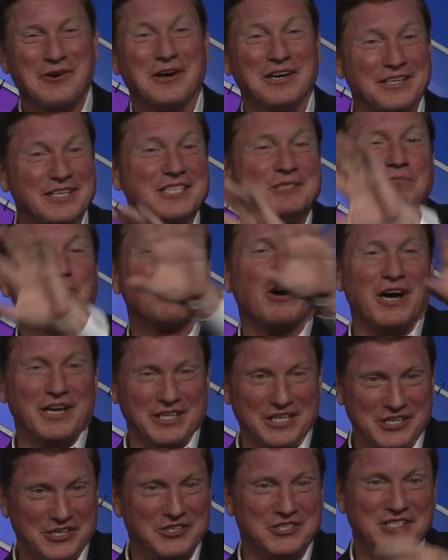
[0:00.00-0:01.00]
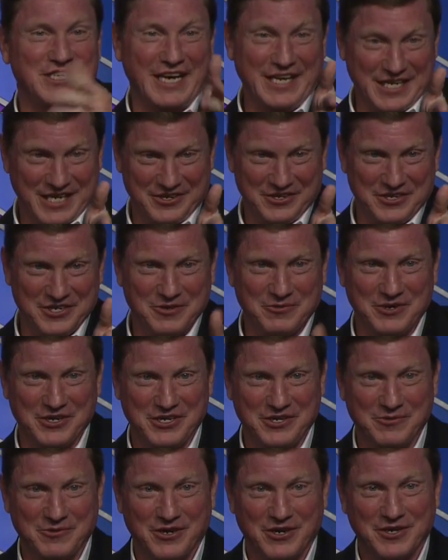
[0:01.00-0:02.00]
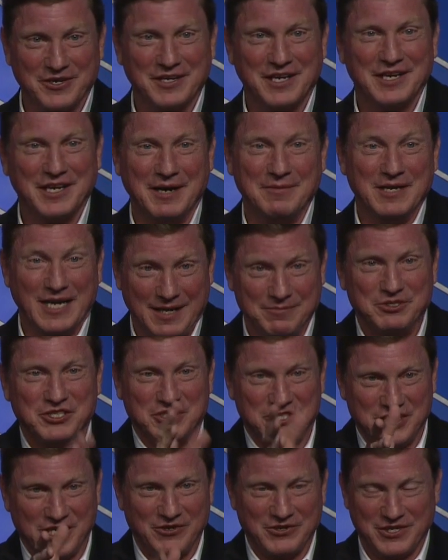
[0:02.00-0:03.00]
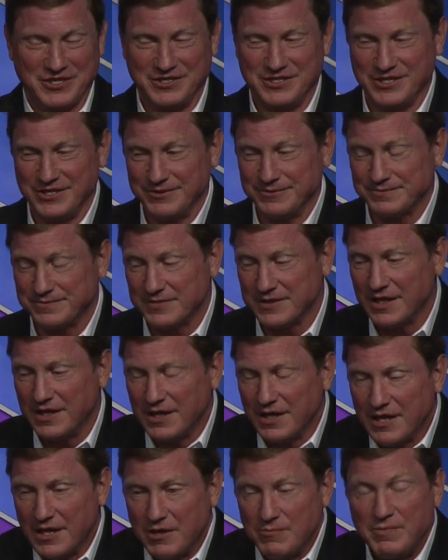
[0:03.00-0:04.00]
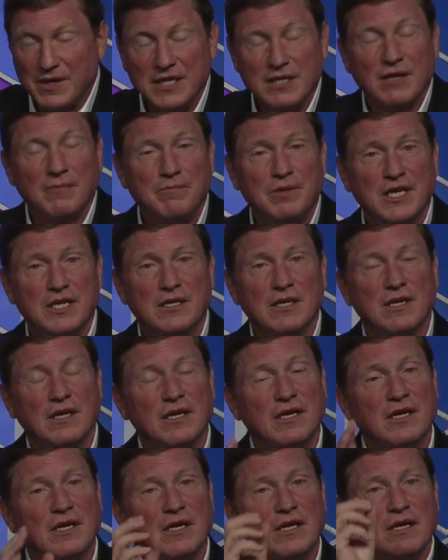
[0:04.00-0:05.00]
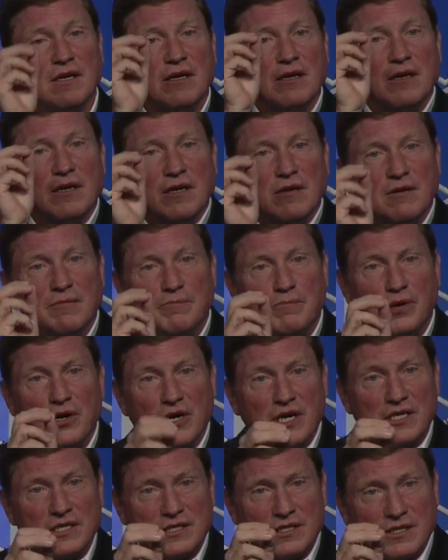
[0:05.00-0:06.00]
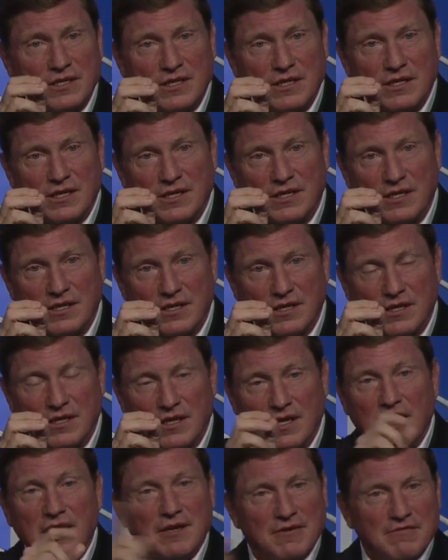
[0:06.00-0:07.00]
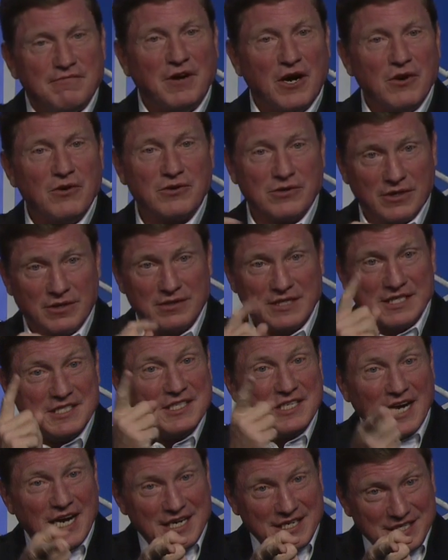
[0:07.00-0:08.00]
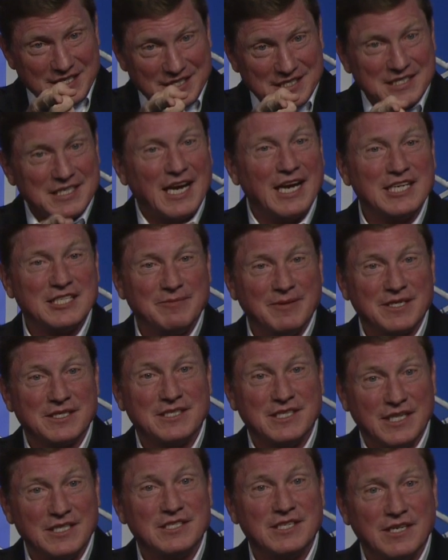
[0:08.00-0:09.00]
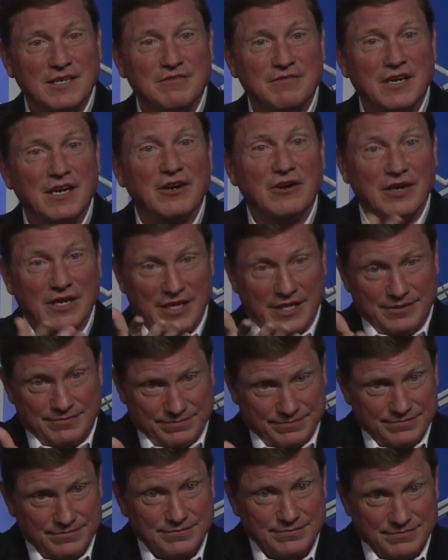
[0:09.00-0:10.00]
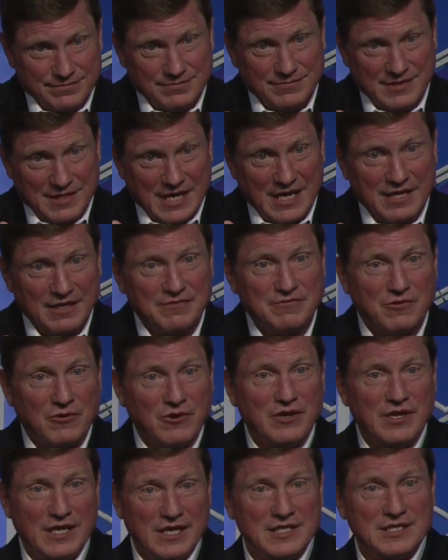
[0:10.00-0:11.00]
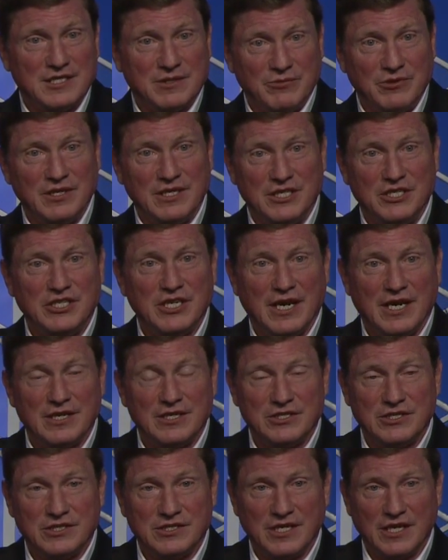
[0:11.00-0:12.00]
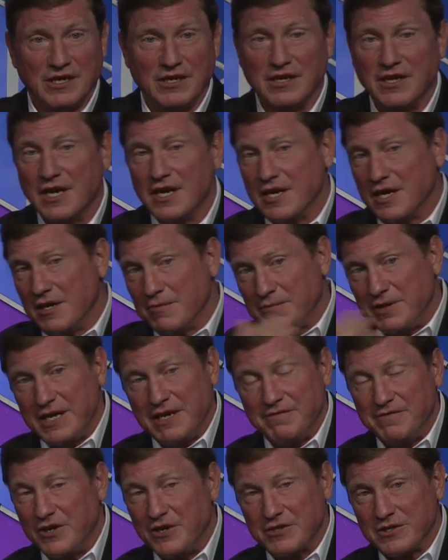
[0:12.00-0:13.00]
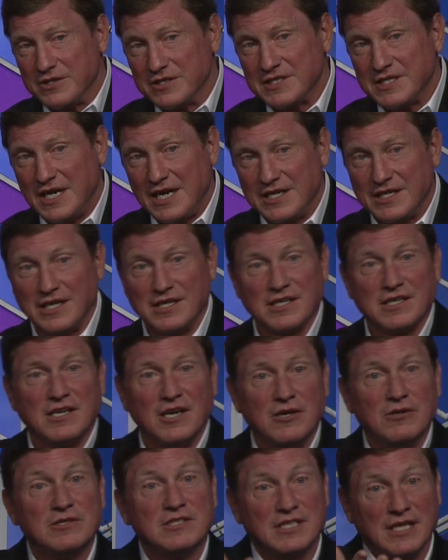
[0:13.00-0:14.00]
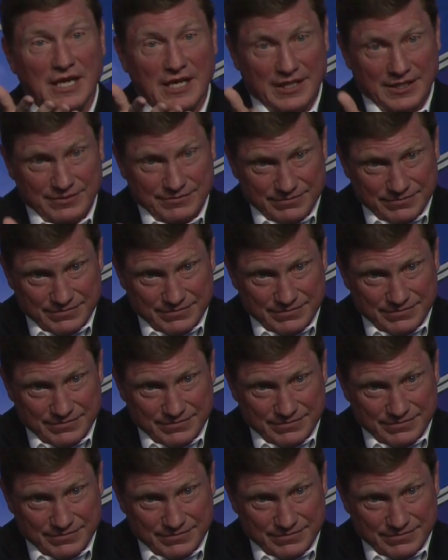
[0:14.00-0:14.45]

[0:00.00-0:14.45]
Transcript: or at least broadly your state. I don't know where you are. I'm, just joking too. But, but put Vogtle is not in a seismic sensitive area. California has some really challenges there. Plant Vogtle is not on a coastline.